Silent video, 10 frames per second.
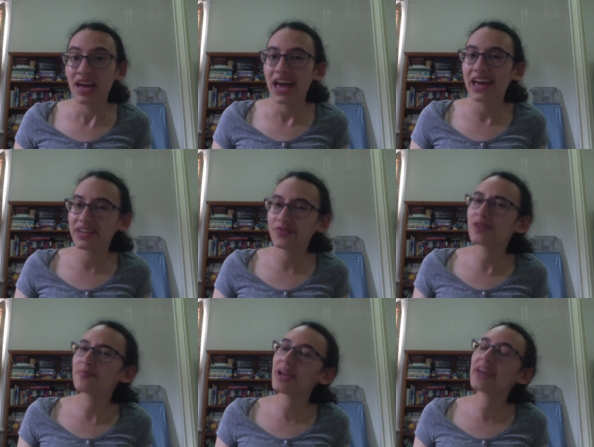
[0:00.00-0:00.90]
And if you
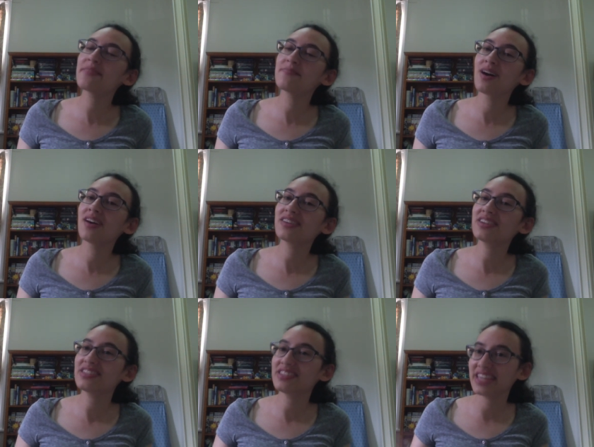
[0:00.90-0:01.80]
compare the
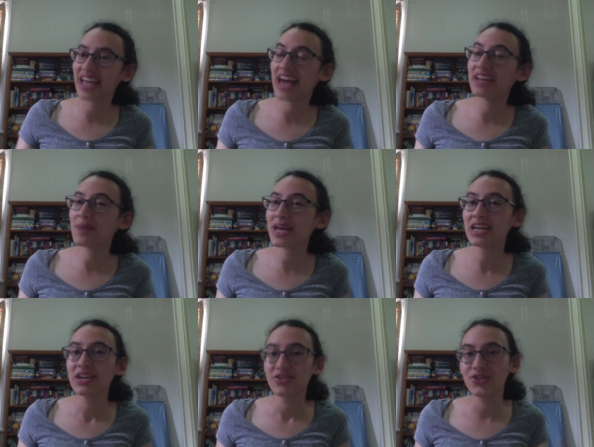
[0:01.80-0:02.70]
manga to the
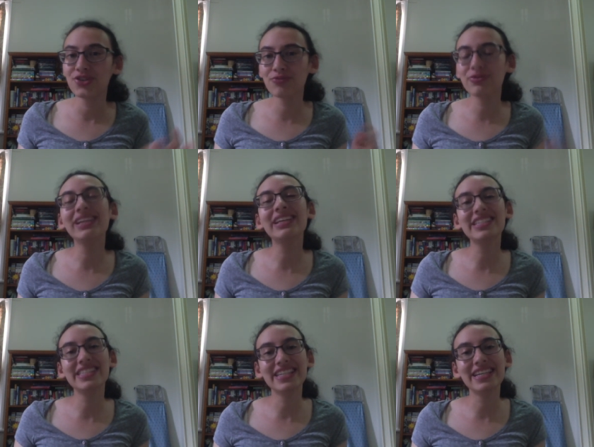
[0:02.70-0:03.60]
anime, you can really
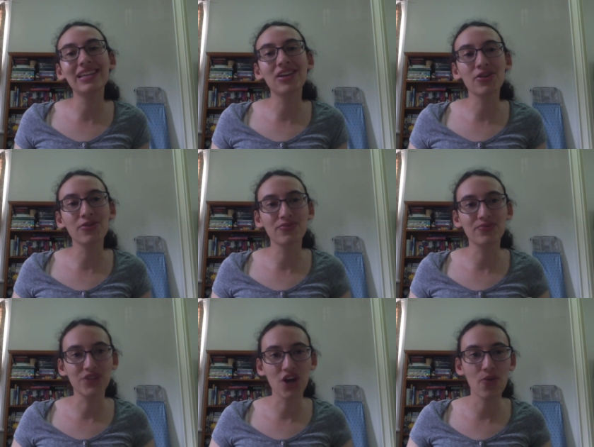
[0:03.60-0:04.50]
see a lot of
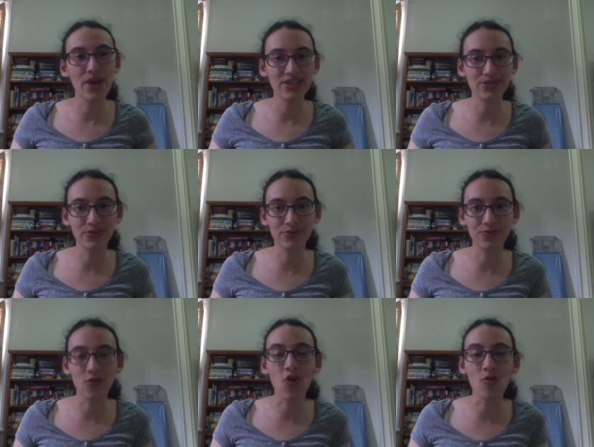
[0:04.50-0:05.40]
Toei's sort of
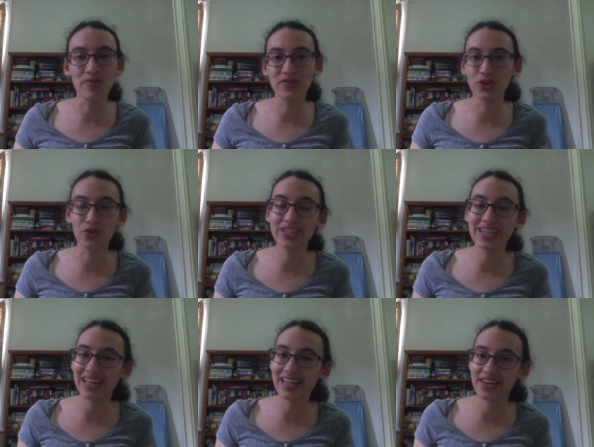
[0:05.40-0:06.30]
form of
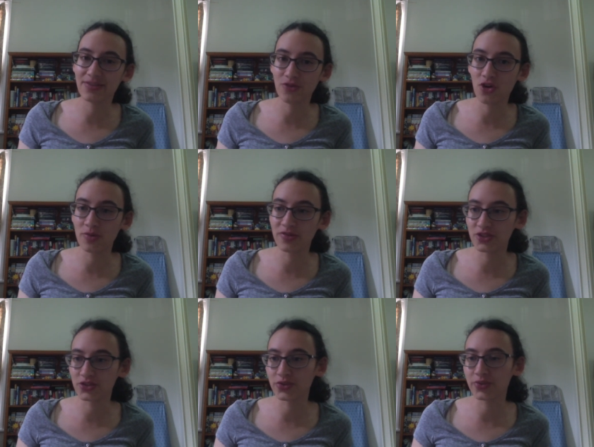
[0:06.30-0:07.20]
storytelling and form of
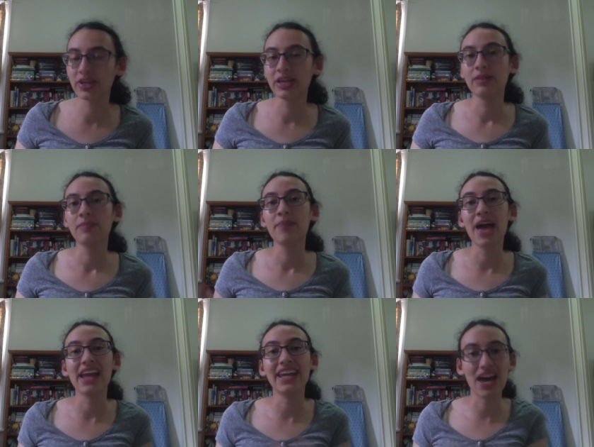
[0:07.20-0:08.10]
just sort of
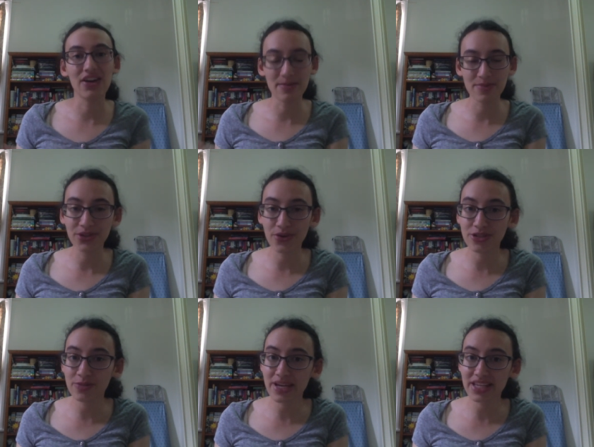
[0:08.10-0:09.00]
padding out
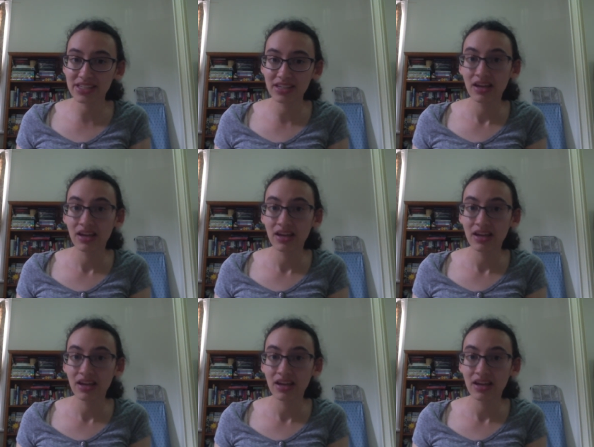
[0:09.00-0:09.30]
episodes a bit.